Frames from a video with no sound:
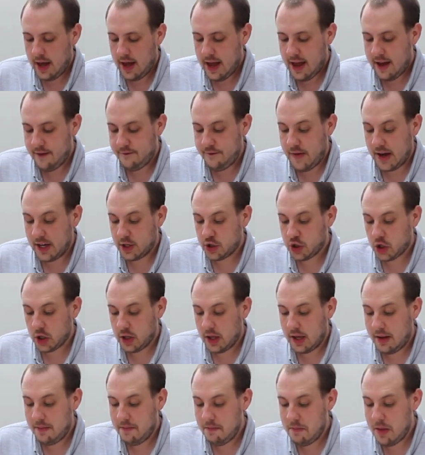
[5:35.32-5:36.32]

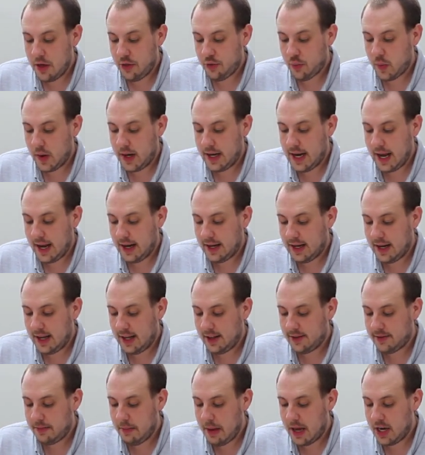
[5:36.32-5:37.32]
Eventually,
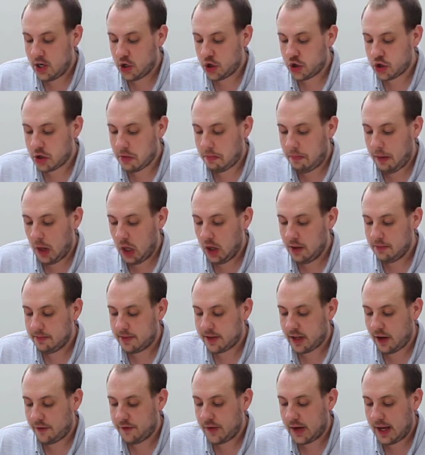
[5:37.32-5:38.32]
Mithridates managed to pull
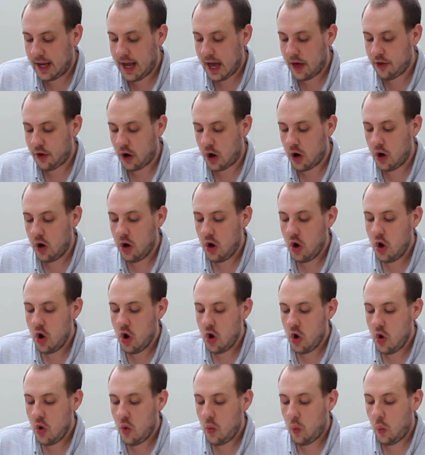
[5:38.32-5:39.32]
himself together.
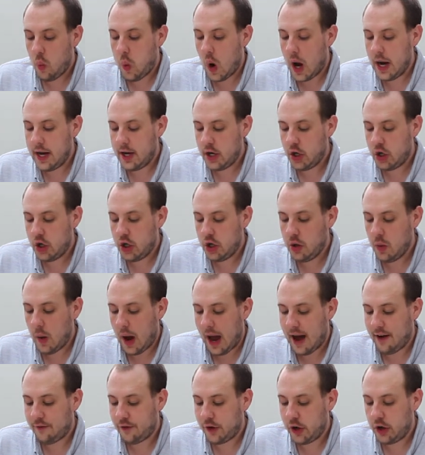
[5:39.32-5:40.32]
What do you
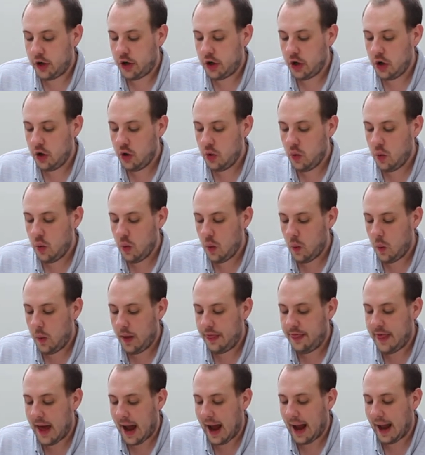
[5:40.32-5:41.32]
have to do
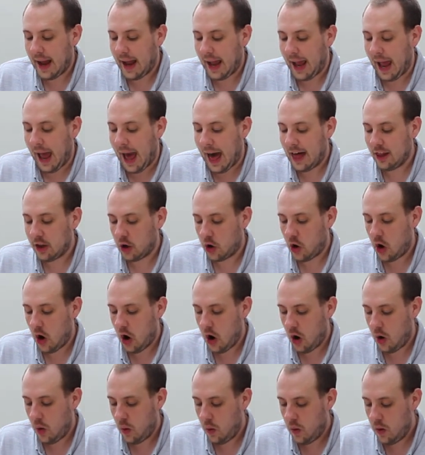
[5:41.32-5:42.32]
with that
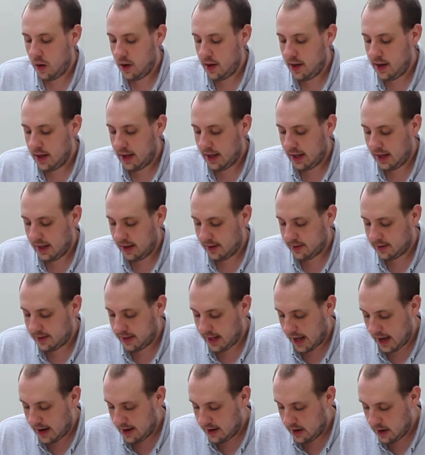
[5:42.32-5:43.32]
Callirhoe? he
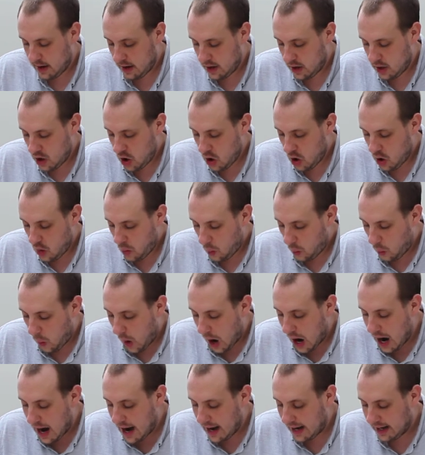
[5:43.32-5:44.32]
said.
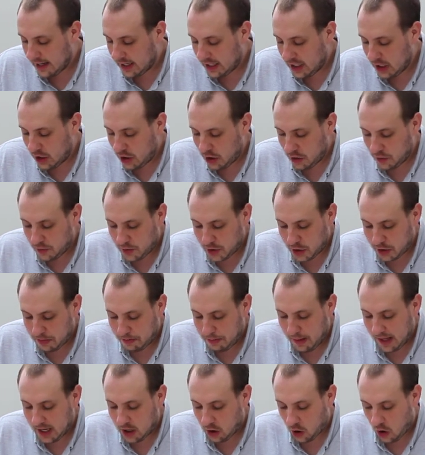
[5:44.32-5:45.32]
Why did you
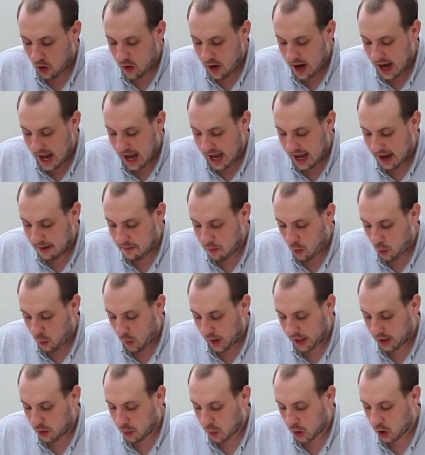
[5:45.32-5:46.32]
speak her name
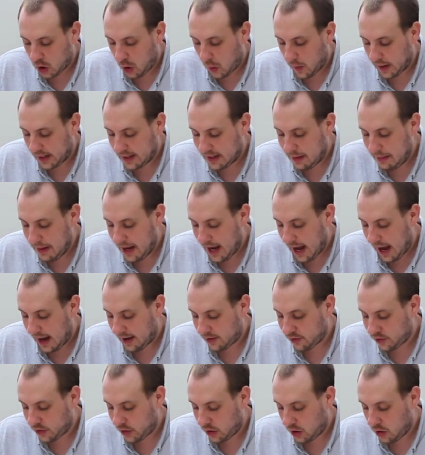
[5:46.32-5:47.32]
when you were going to be
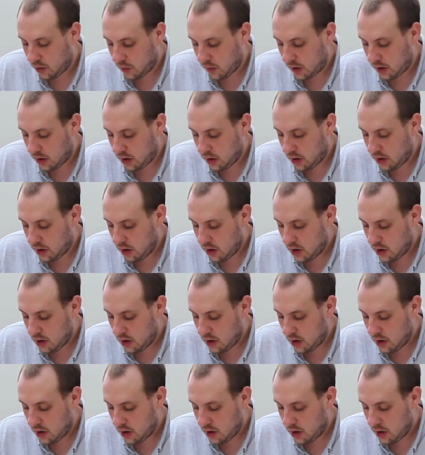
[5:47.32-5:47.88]
executed?